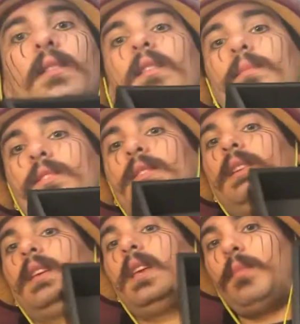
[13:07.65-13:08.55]
and I'm just
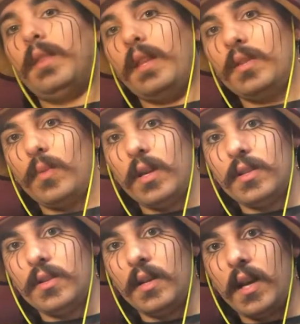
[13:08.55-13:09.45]
gonna keep it this way
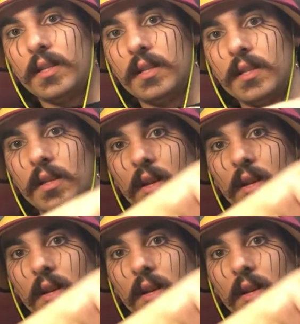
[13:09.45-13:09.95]
so you guys can